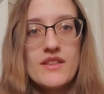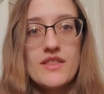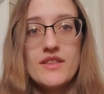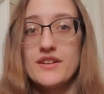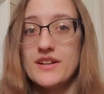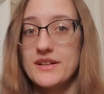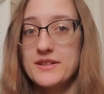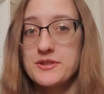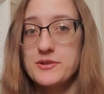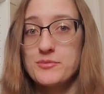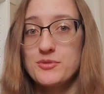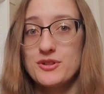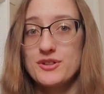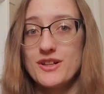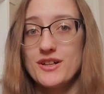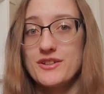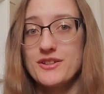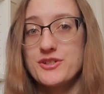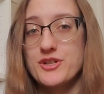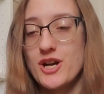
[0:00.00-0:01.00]
The next book
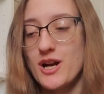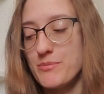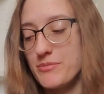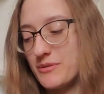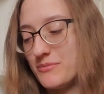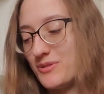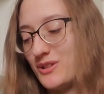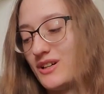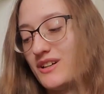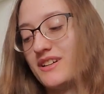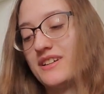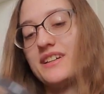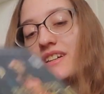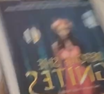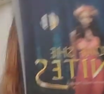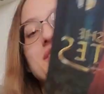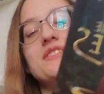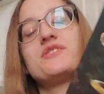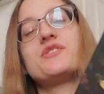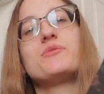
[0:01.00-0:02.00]
on the chopping block
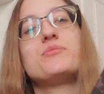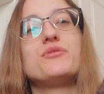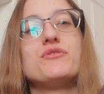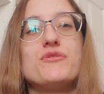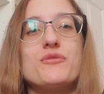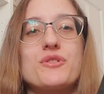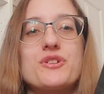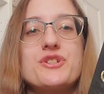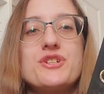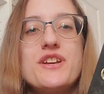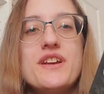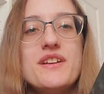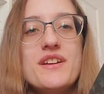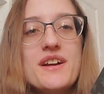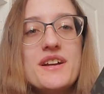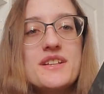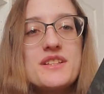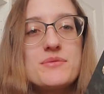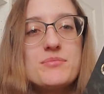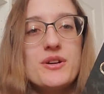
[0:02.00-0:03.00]
is Before She
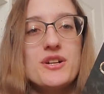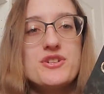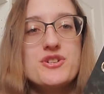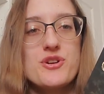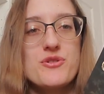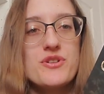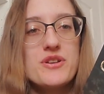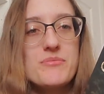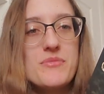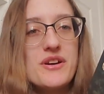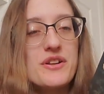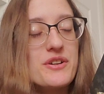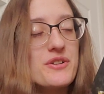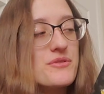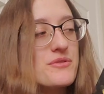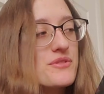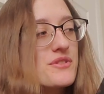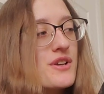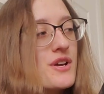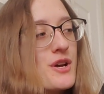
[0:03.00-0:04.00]
Ignites by Jodi
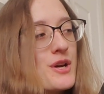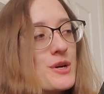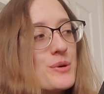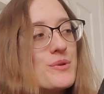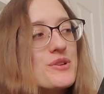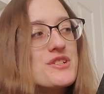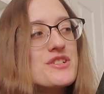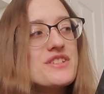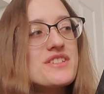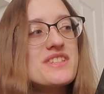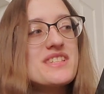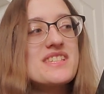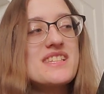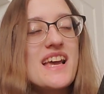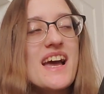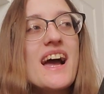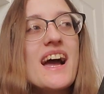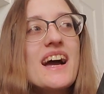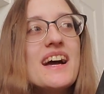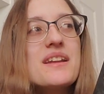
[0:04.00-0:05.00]
Meadows, which is
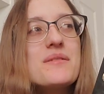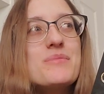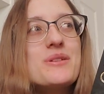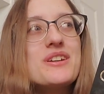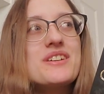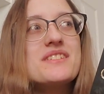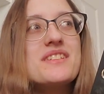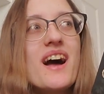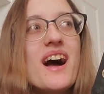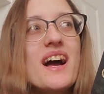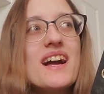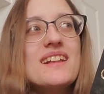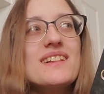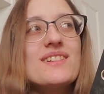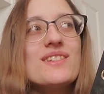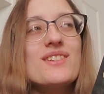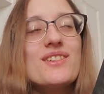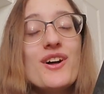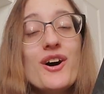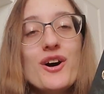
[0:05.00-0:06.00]
sad because I
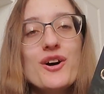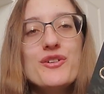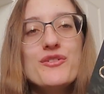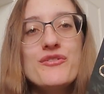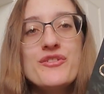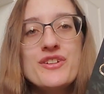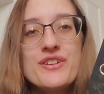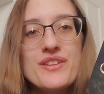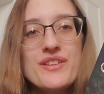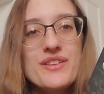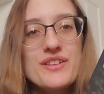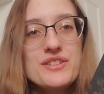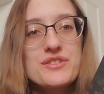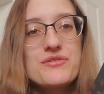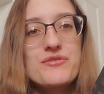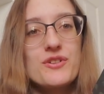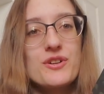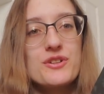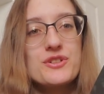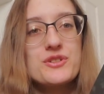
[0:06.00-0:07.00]
loved this
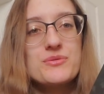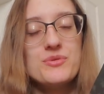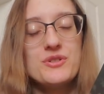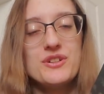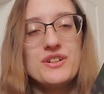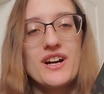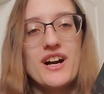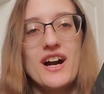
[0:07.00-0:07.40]
first book.